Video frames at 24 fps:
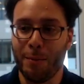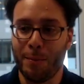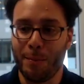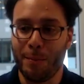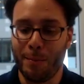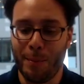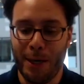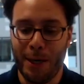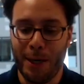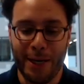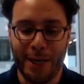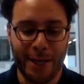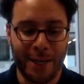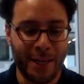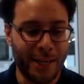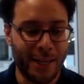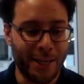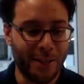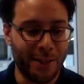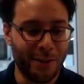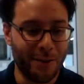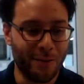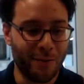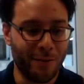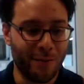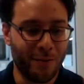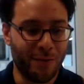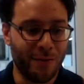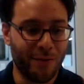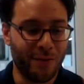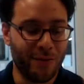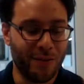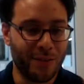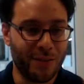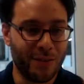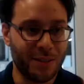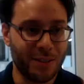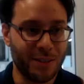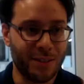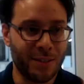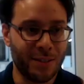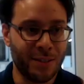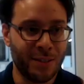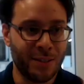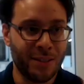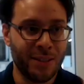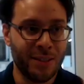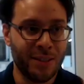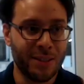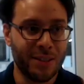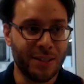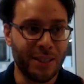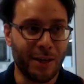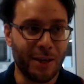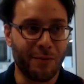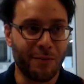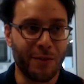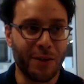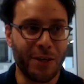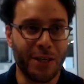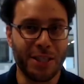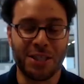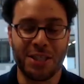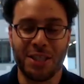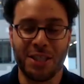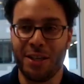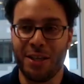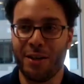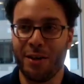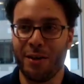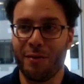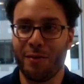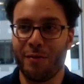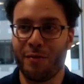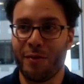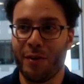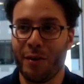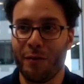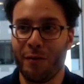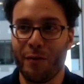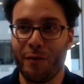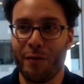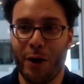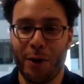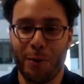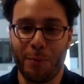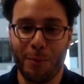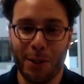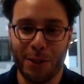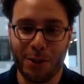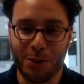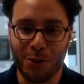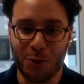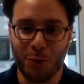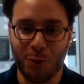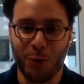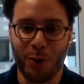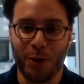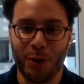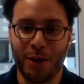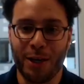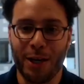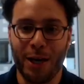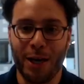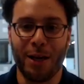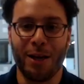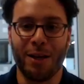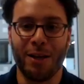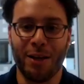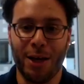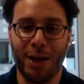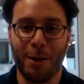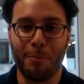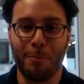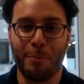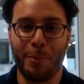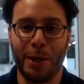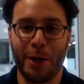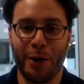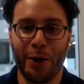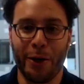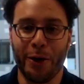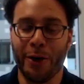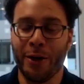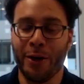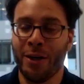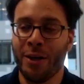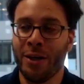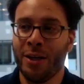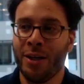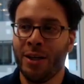my kind of definition of environmental work got a lot bigger.